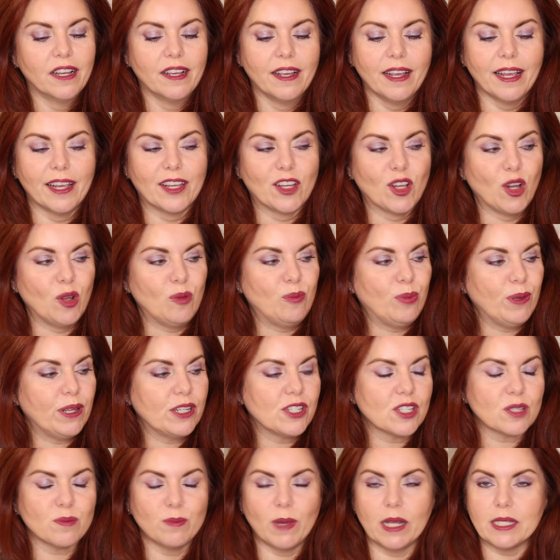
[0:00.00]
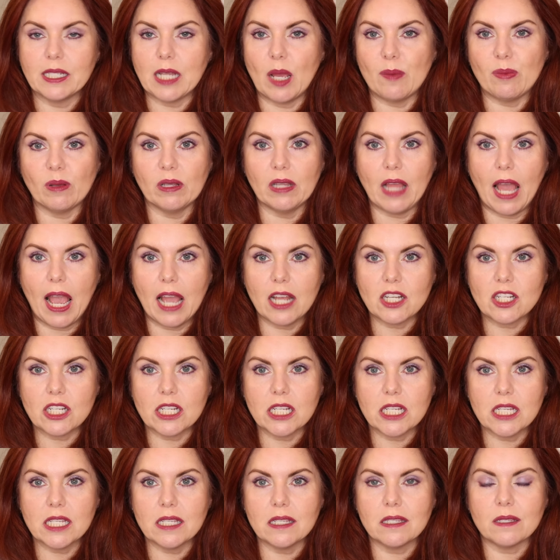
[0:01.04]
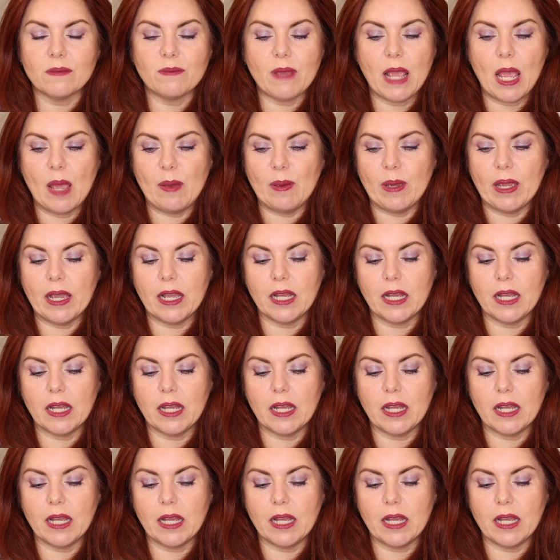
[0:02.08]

It could be just my type of lashes. Maybe